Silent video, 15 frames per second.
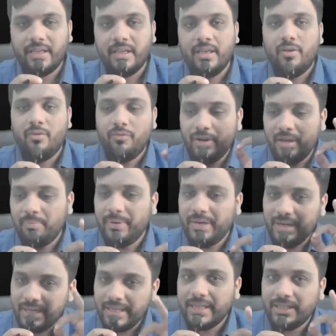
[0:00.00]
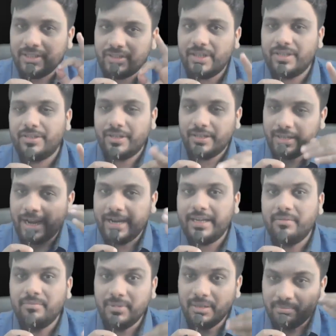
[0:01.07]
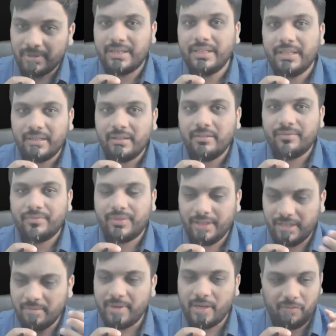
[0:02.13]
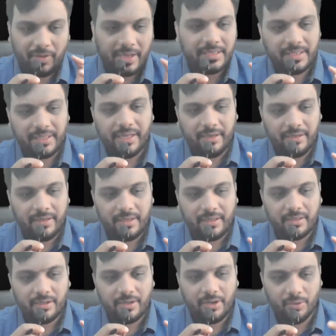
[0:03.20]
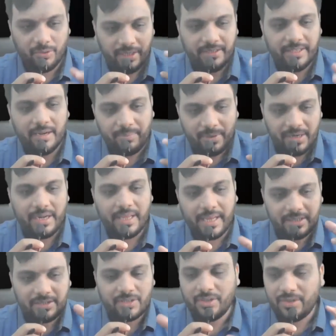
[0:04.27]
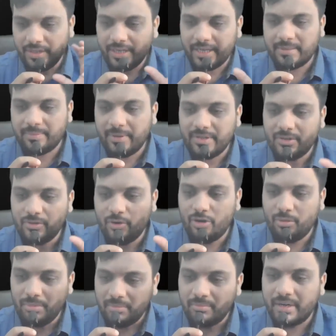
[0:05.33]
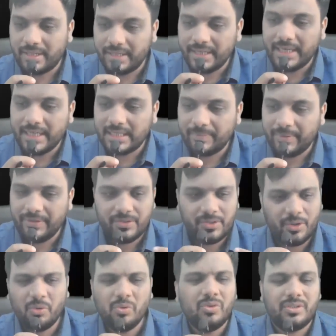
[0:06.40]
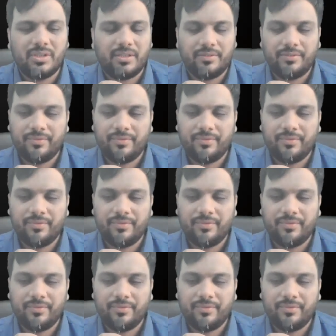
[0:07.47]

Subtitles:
will printing and stationery item be material in a manufacturing entity? Do you think that printing and stationery expense is going to be a material expense? No, sir.